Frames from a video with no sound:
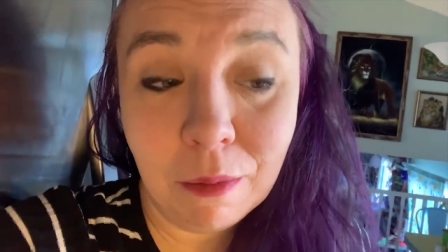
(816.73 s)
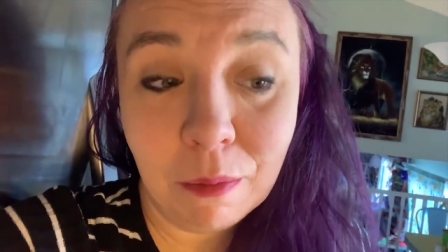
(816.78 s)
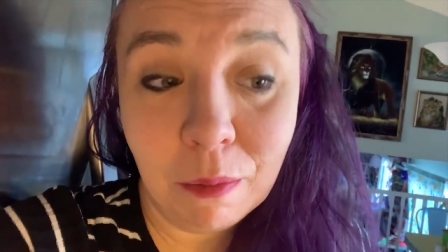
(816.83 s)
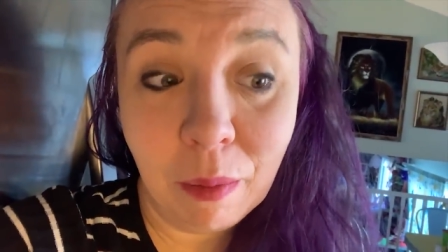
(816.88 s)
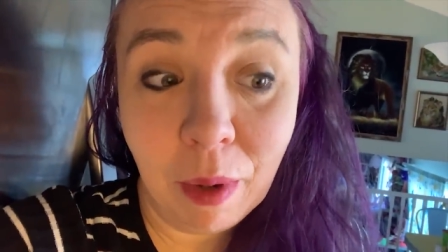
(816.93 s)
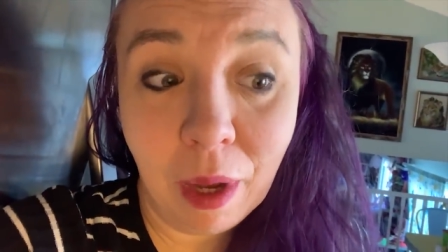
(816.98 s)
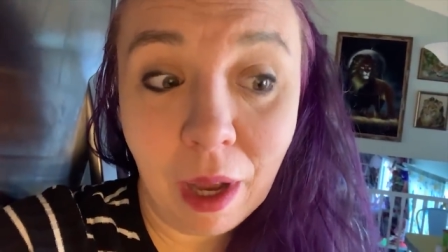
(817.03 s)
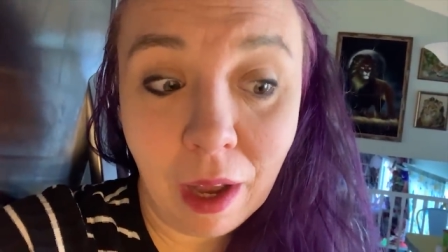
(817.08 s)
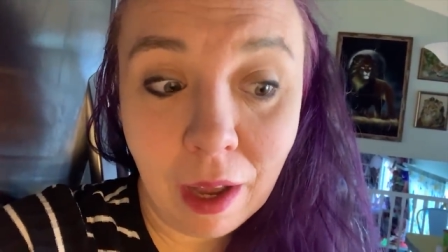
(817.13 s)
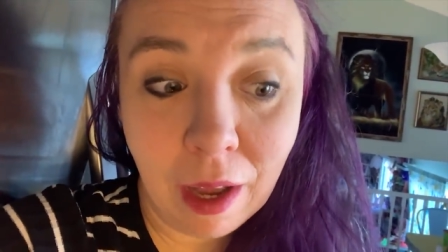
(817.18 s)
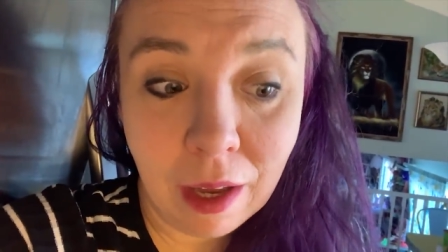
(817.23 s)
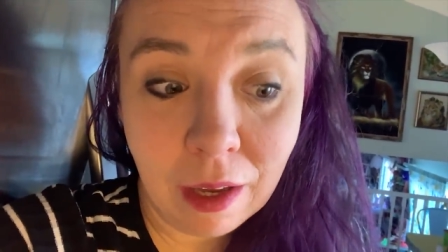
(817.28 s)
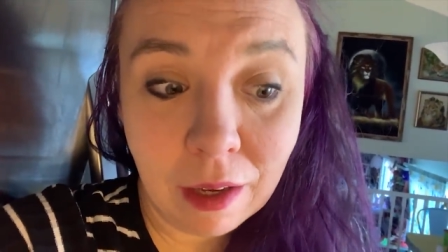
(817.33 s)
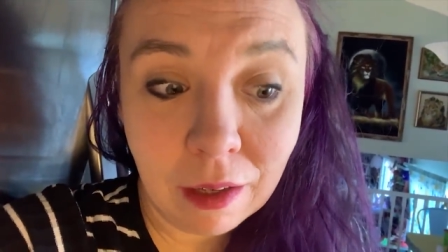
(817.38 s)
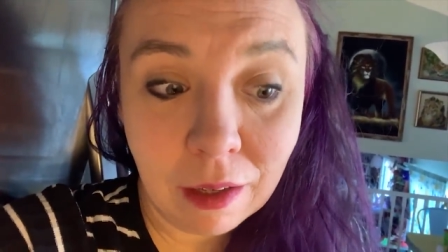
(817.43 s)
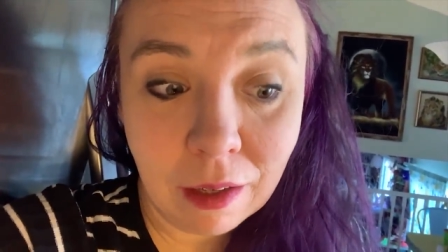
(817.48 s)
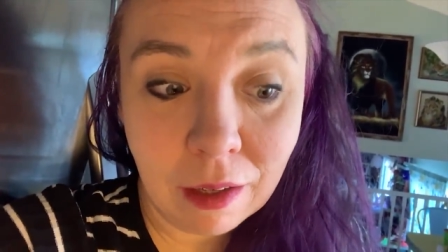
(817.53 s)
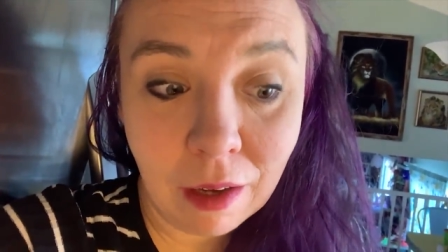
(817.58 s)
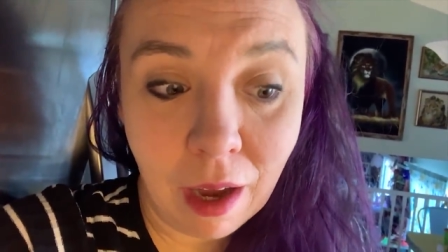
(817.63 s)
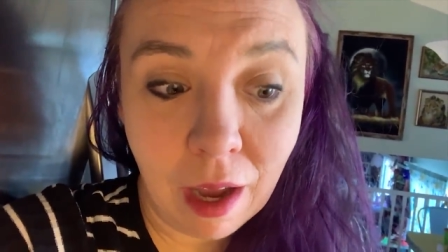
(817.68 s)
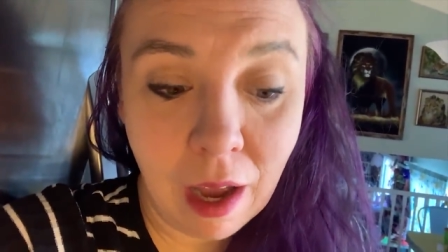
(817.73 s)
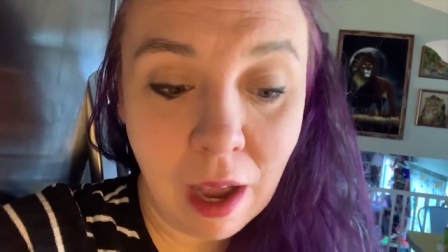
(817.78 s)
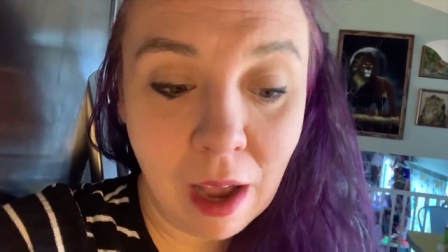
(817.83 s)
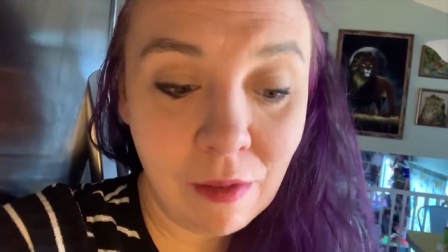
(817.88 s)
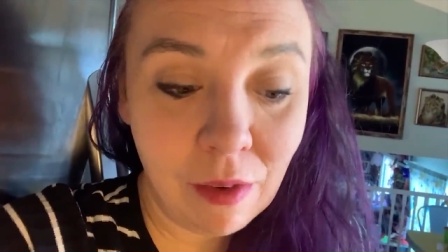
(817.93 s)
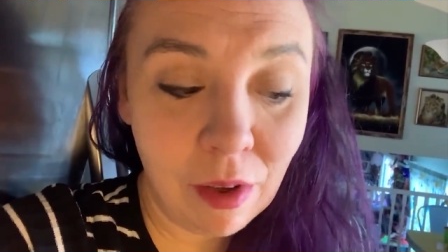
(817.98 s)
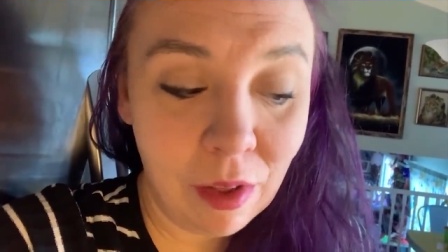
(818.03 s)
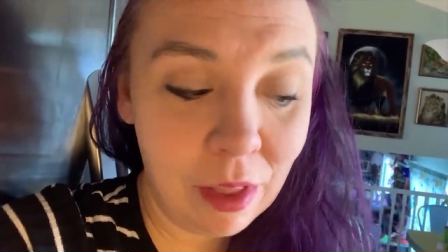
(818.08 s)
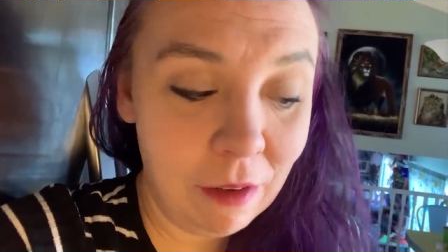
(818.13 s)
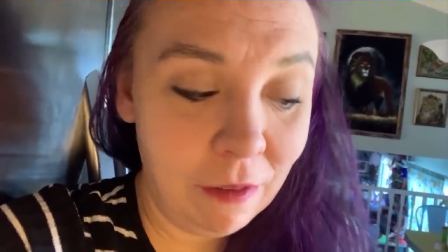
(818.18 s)
but I have all
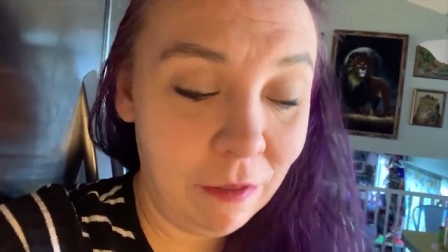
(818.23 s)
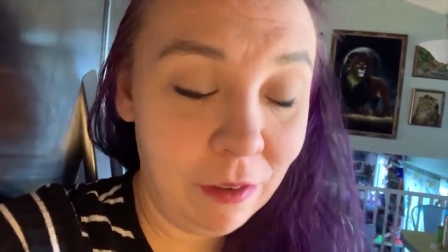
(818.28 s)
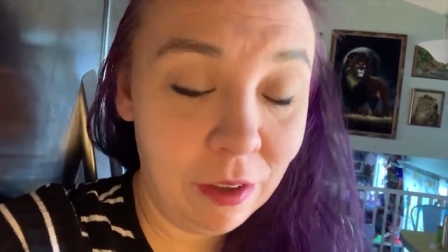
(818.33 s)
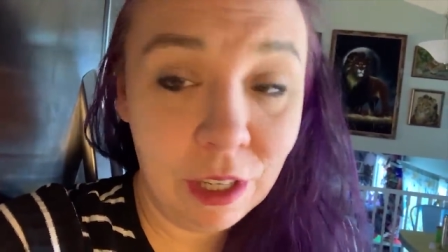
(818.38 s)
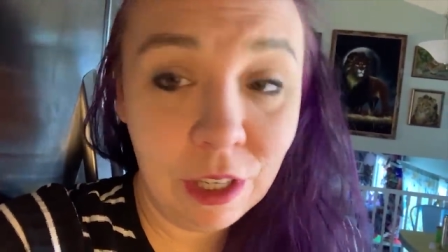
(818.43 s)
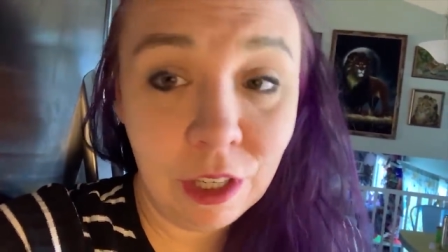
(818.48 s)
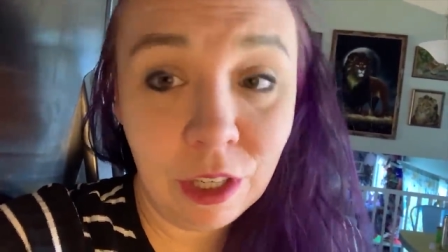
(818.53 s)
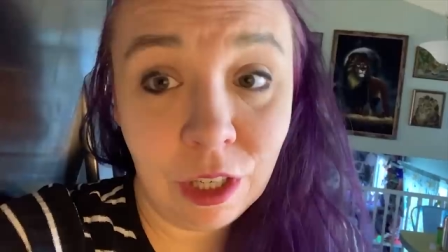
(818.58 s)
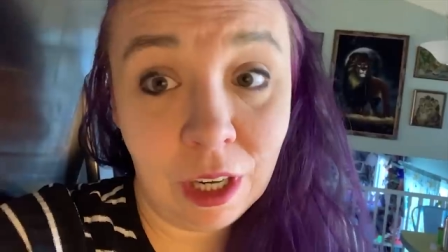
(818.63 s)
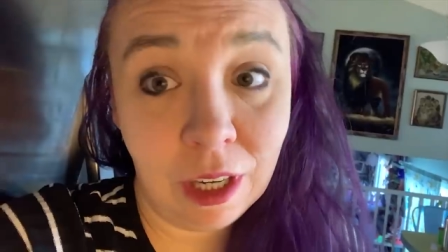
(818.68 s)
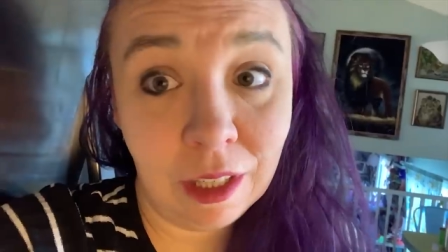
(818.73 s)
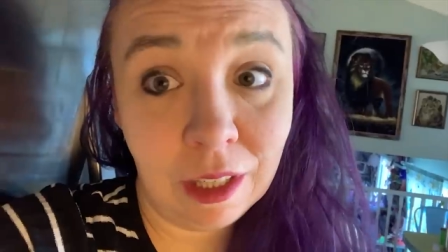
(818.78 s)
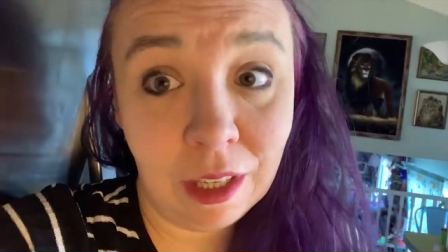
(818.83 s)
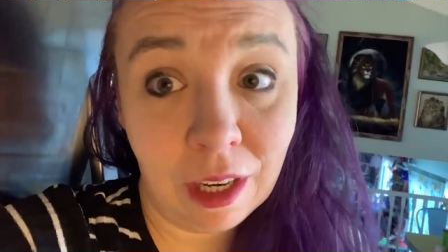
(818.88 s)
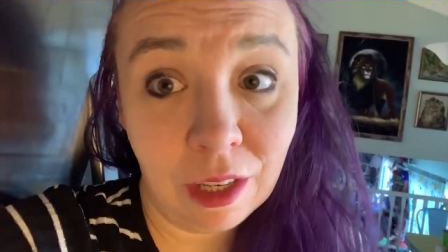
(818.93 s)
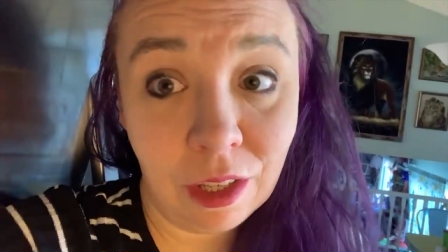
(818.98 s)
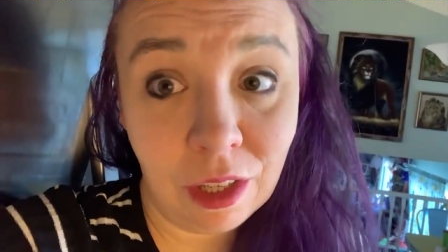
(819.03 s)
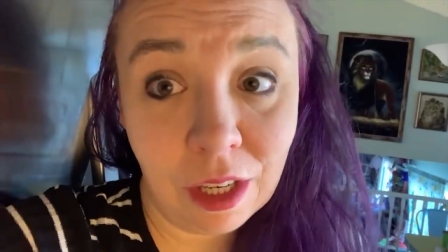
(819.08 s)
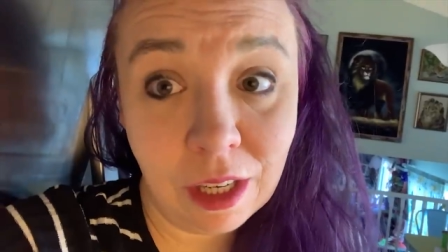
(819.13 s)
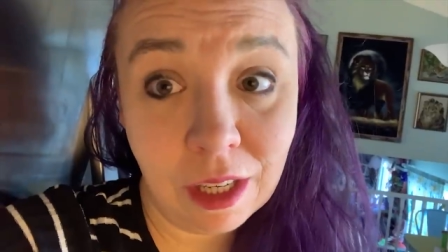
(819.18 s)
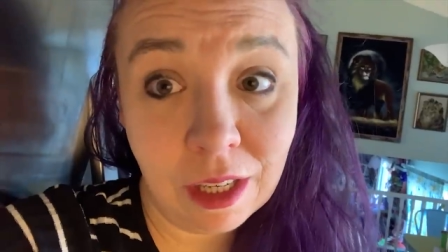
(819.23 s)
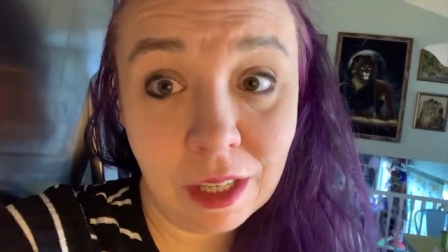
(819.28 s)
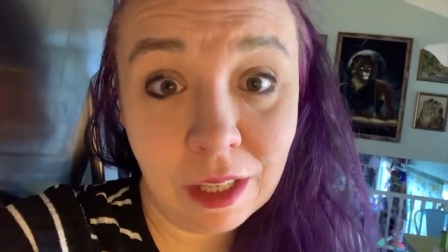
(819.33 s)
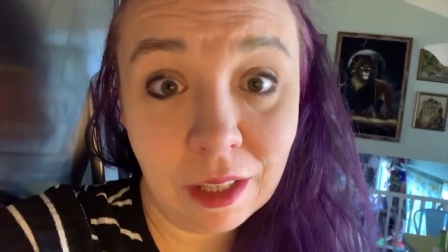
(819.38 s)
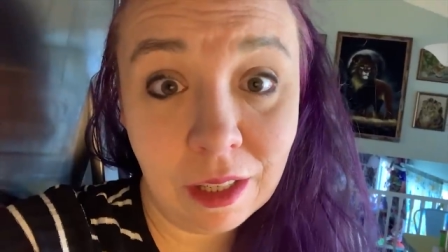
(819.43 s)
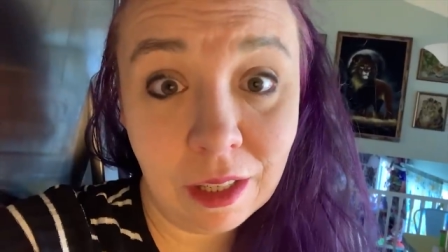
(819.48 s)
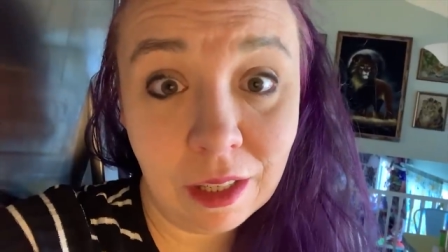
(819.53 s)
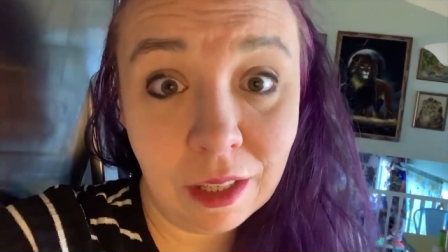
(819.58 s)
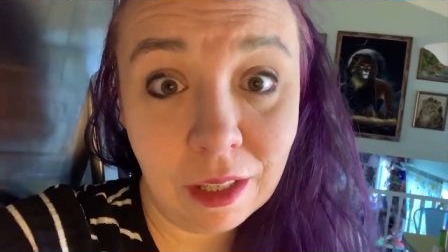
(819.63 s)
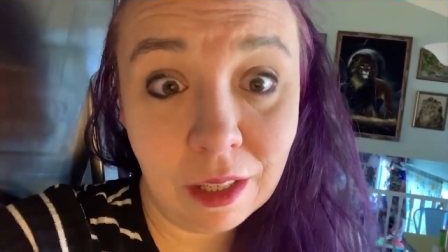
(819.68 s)
the finishing
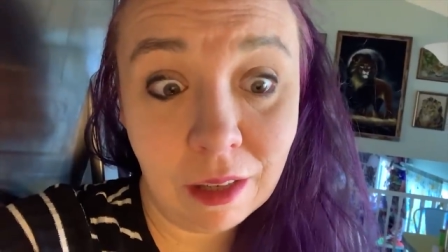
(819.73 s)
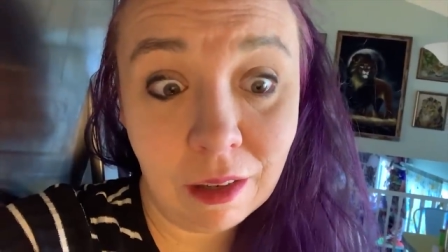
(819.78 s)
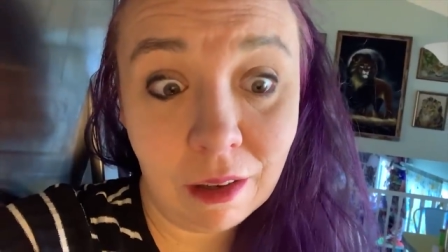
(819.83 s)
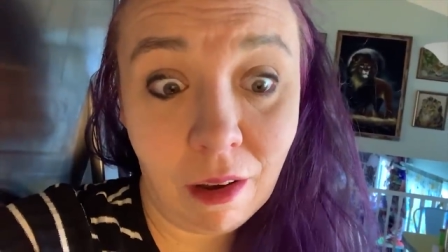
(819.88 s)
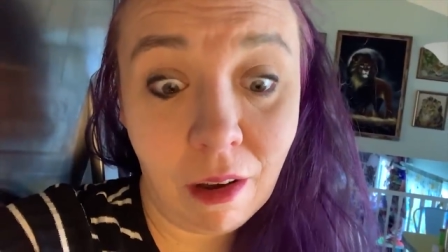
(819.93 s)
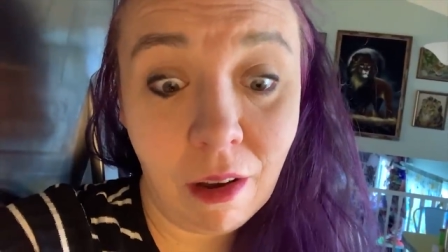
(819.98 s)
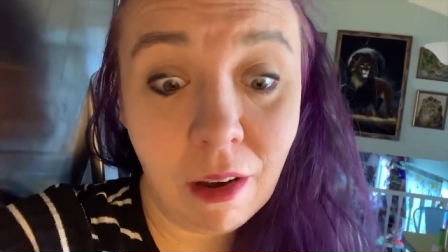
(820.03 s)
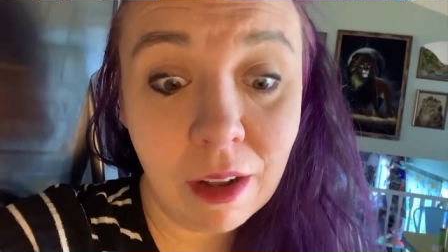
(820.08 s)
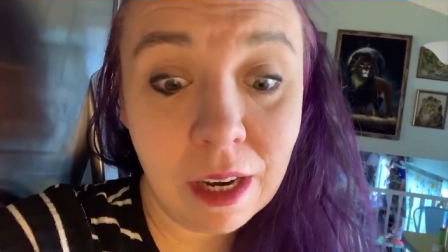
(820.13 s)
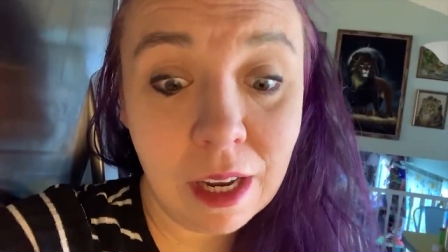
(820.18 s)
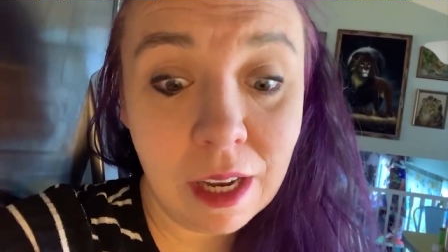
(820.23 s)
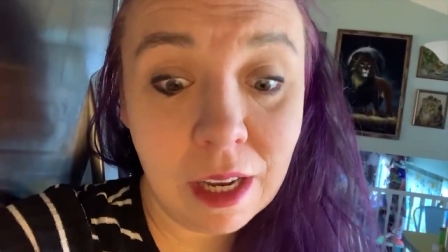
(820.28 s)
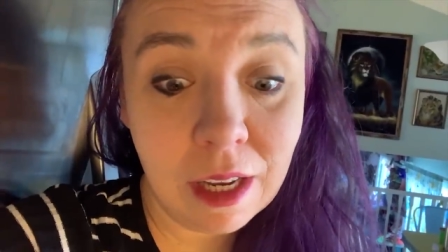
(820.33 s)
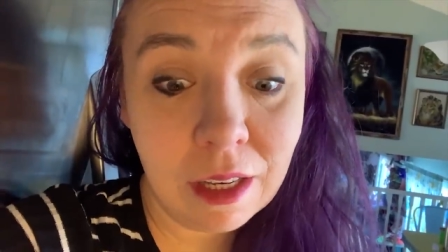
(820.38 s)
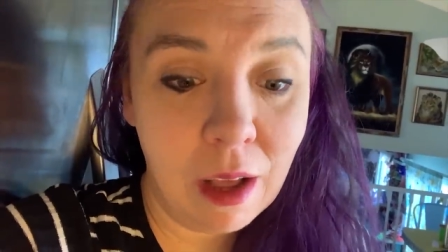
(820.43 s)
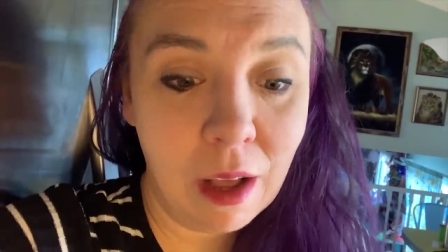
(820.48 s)
touches on it.